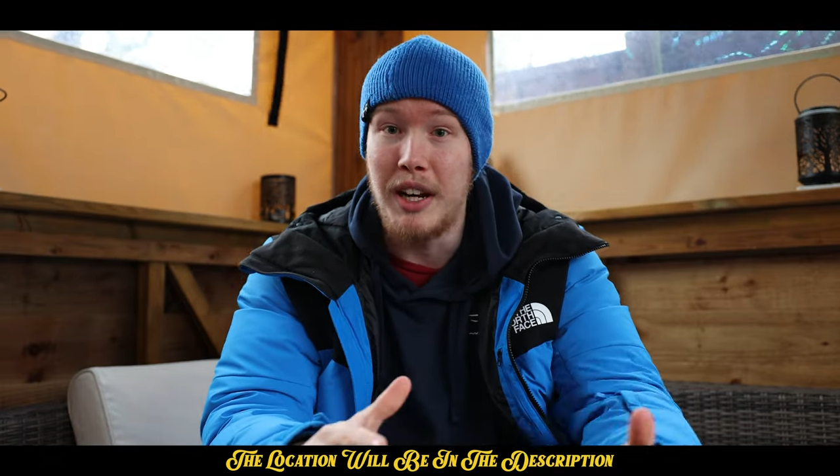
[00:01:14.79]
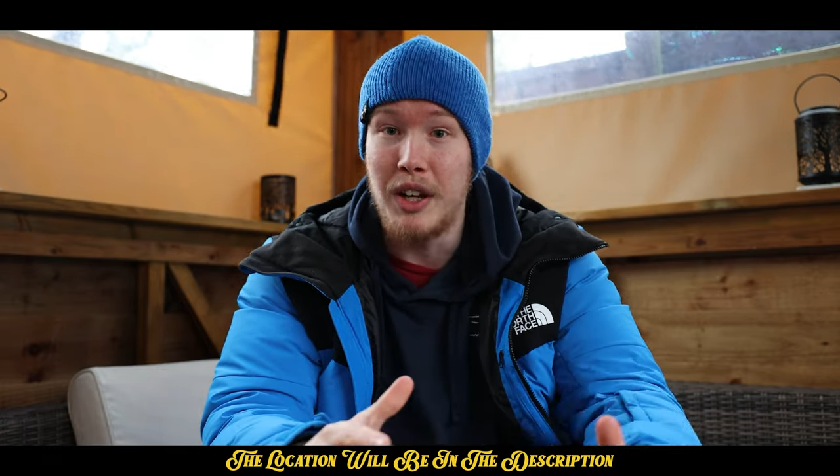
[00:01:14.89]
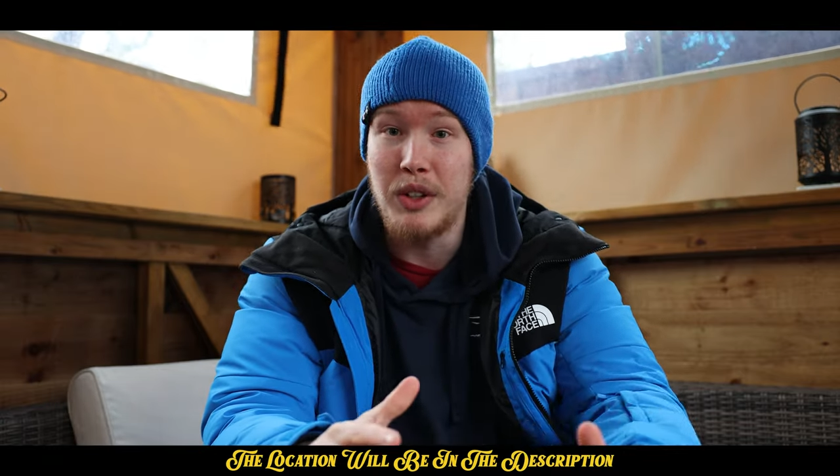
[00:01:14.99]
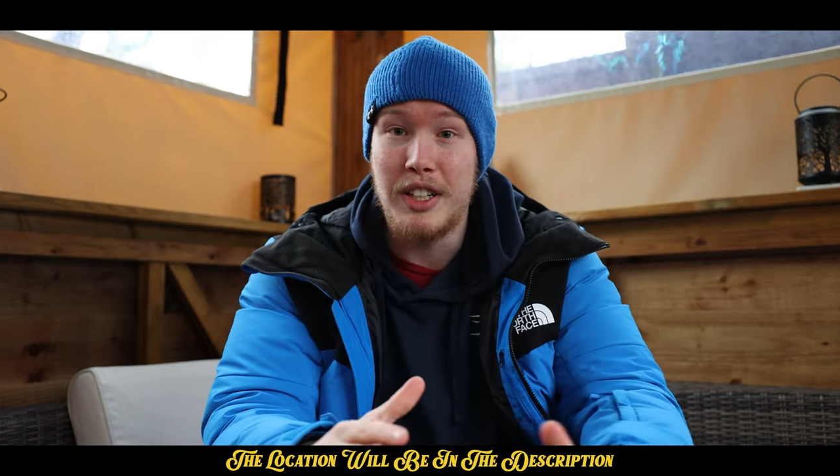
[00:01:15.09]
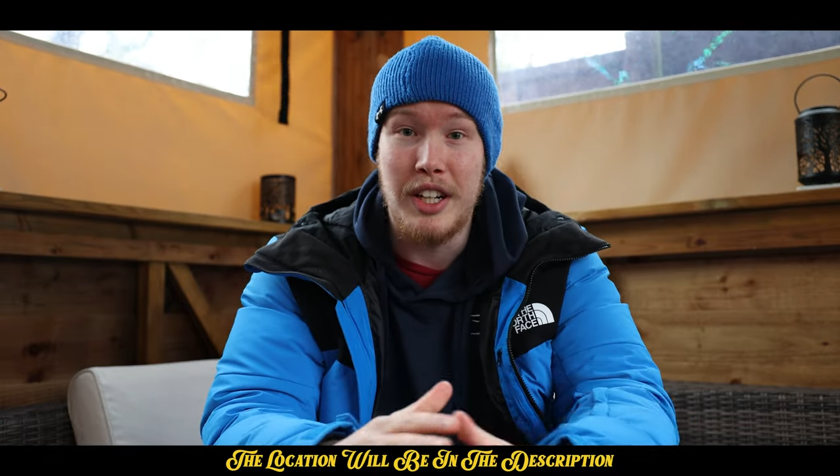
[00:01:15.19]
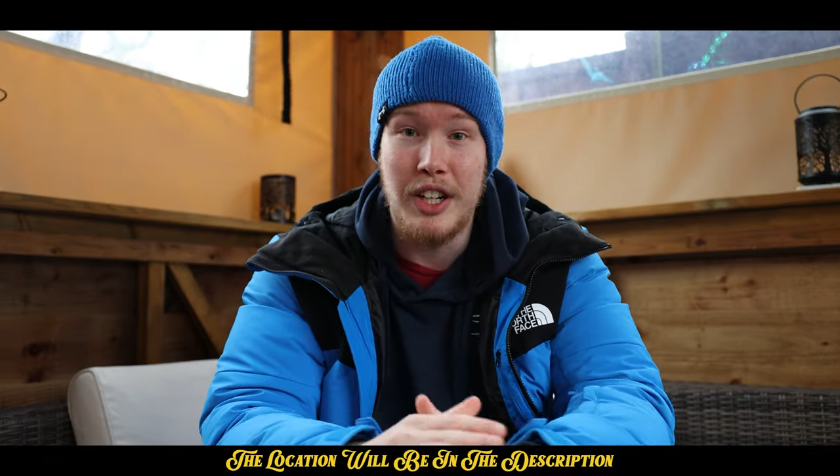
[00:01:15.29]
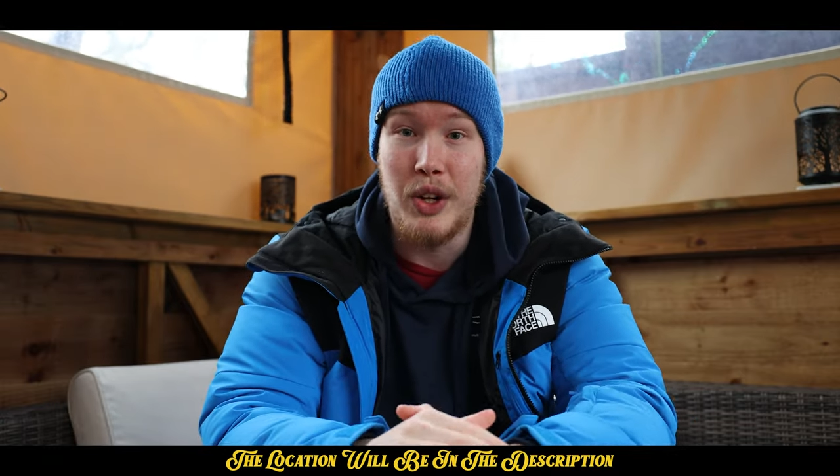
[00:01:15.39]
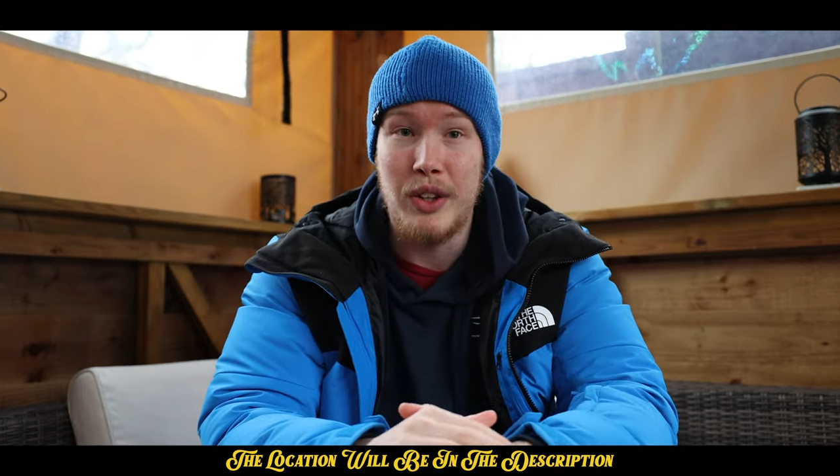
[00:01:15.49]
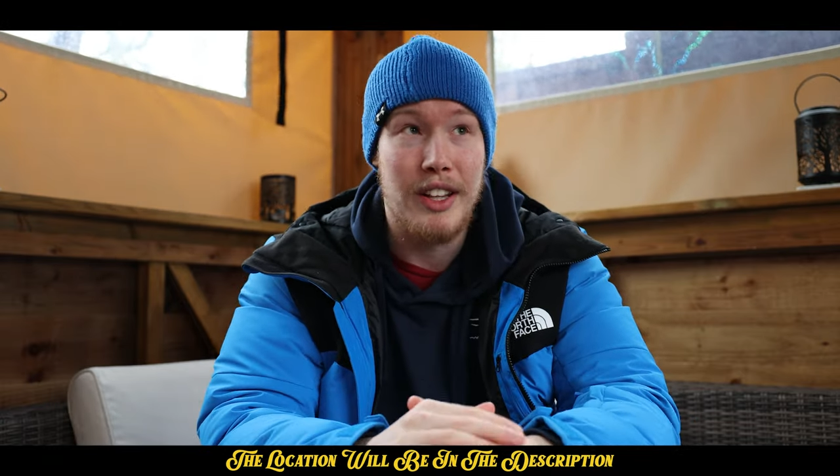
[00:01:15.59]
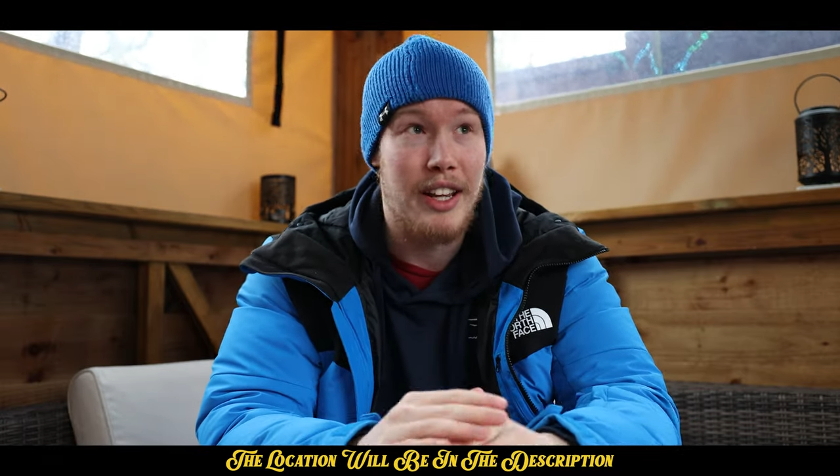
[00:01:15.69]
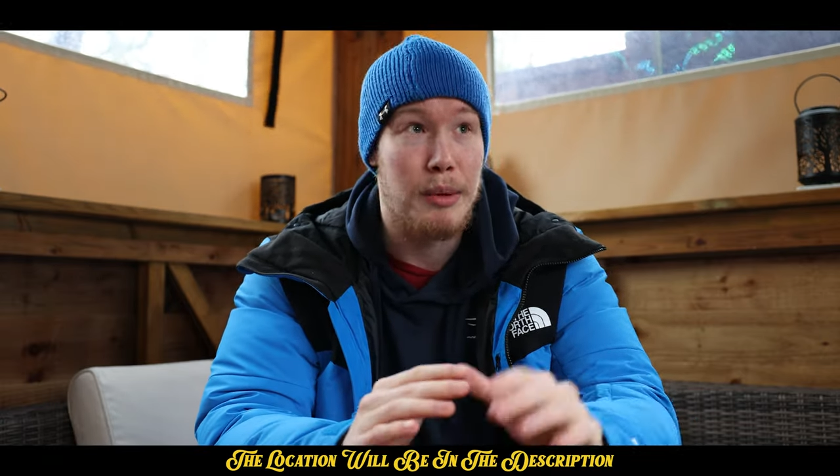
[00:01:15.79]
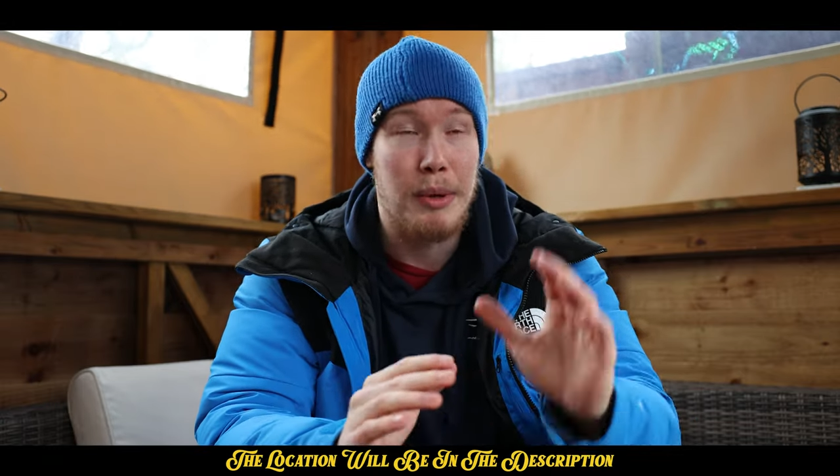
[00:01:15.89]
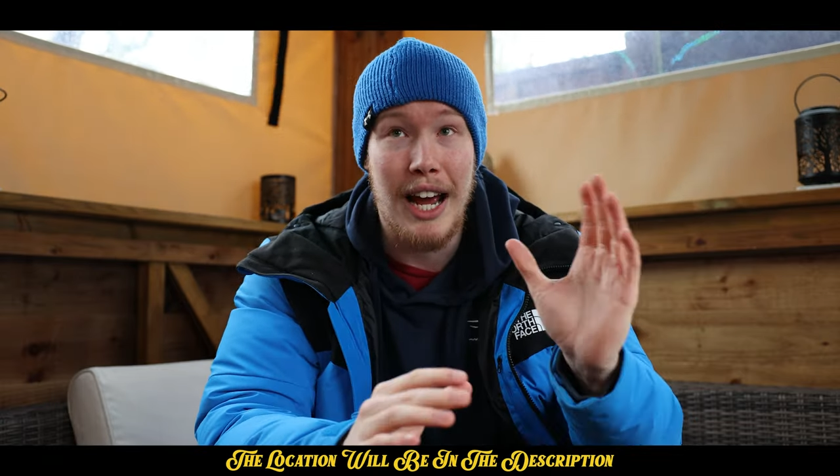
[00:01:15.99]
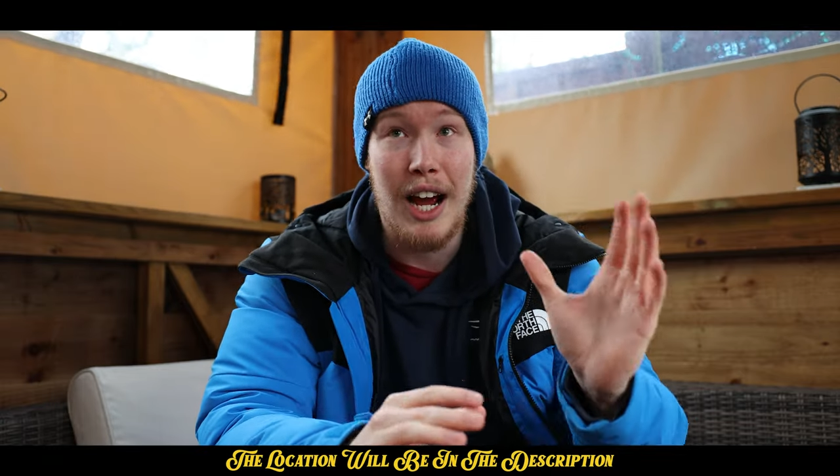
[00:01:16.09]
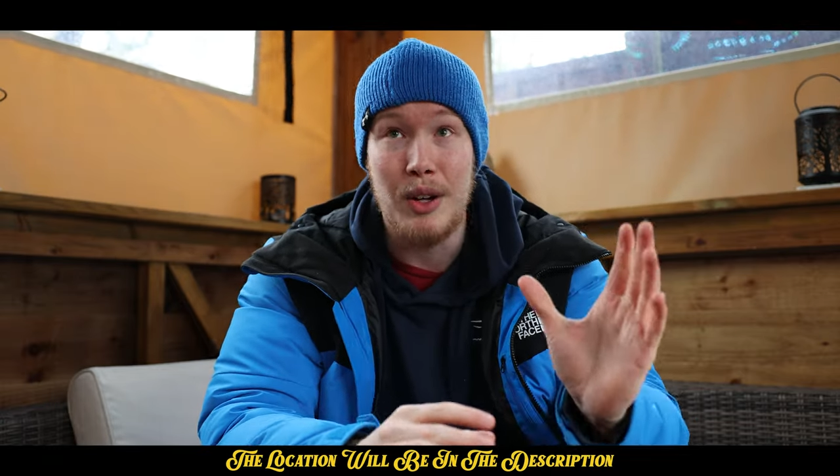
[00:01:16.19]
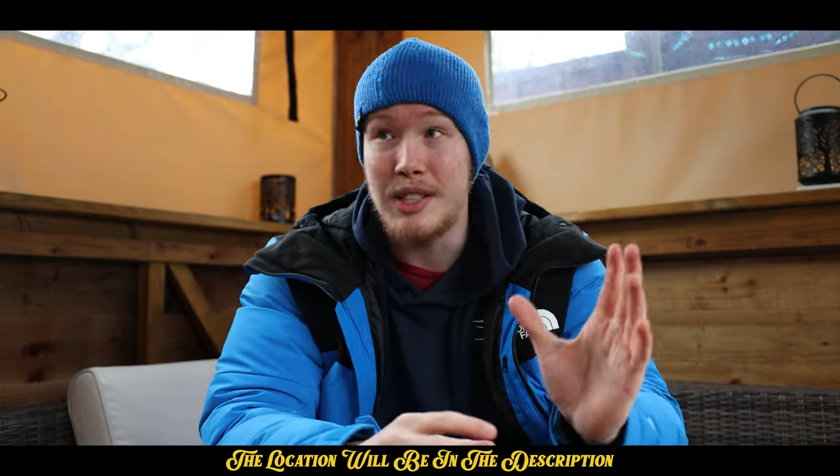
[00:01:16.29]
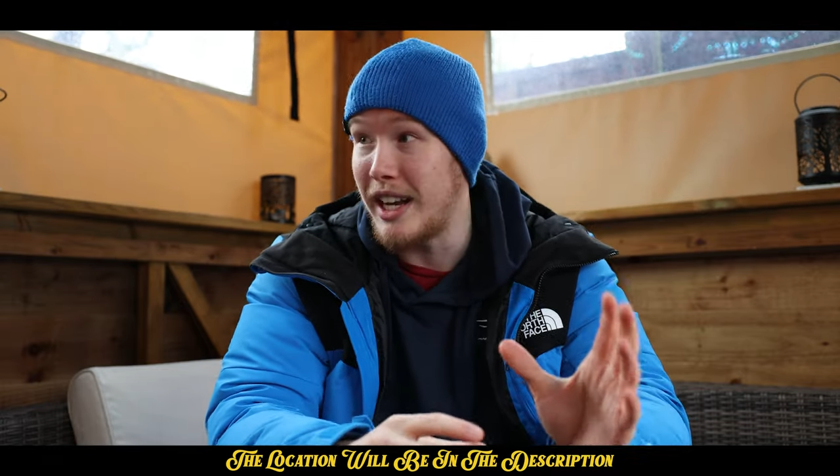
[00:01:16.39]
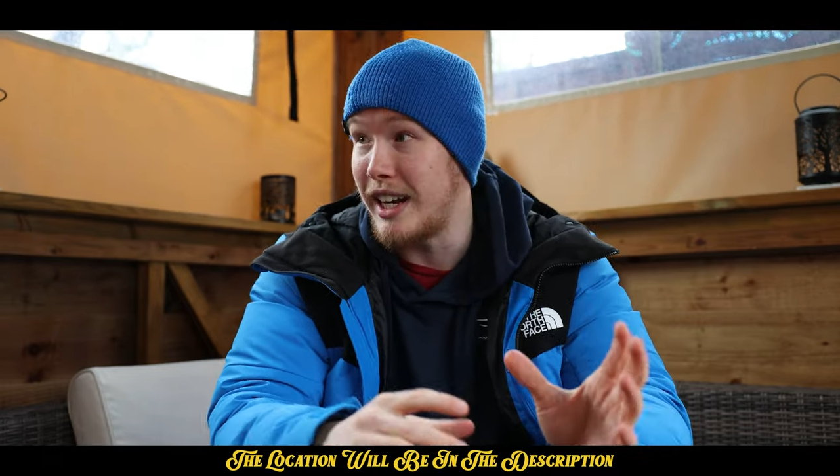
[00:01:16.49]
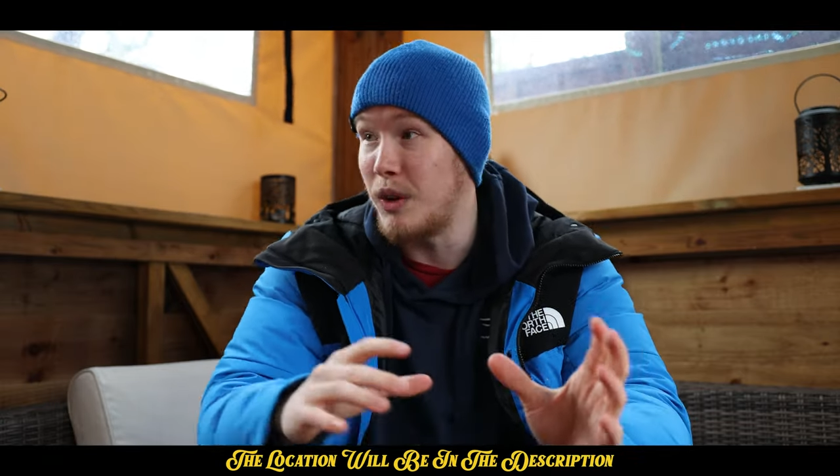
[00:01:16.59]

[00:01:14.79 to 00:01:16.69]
but little did I know that it'd be a house and